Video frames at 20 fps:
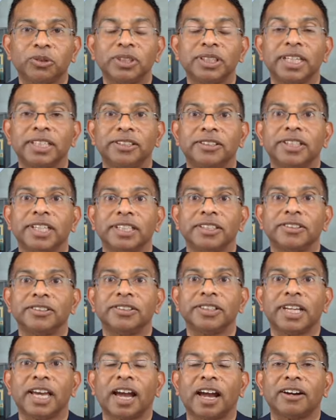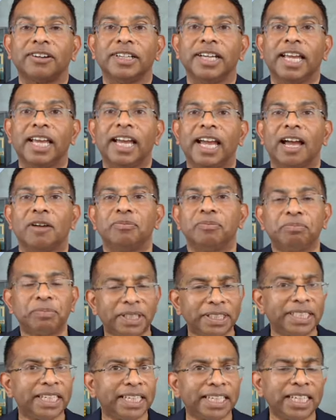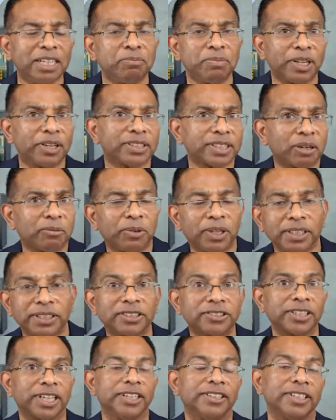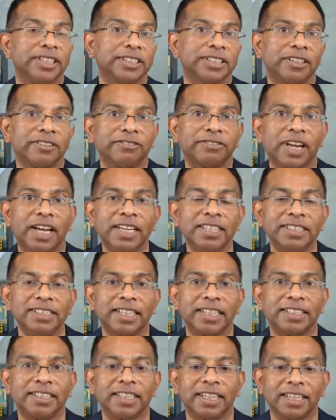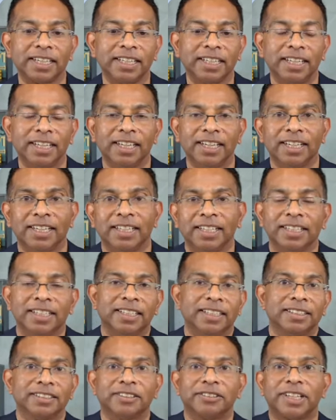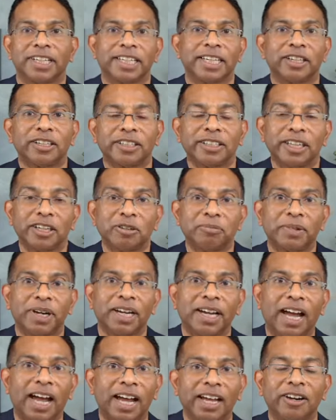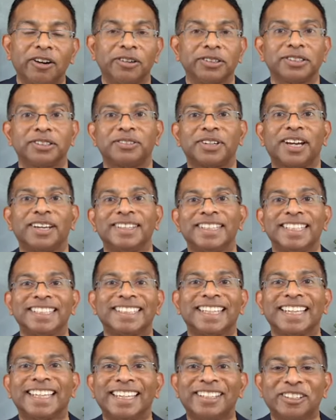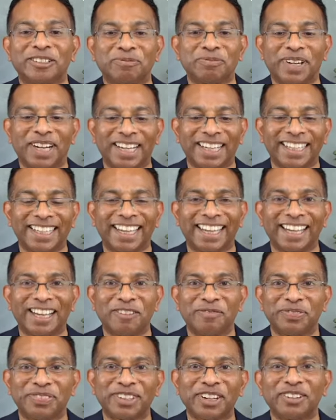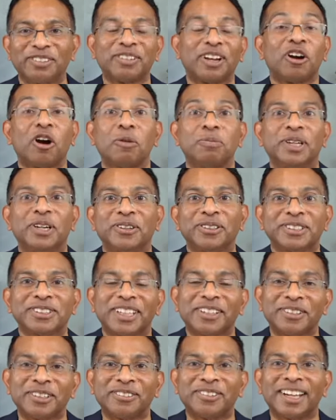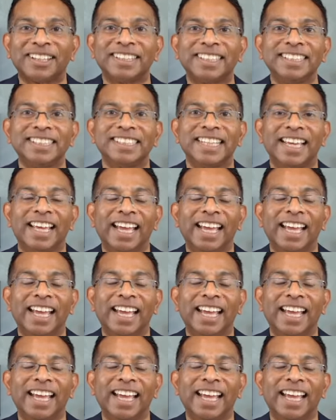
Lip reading: that you can do now, particularly because our world's changing so fast. And sorry, I get on my high horse around this, and I get on my hobby horse, sorry, around this.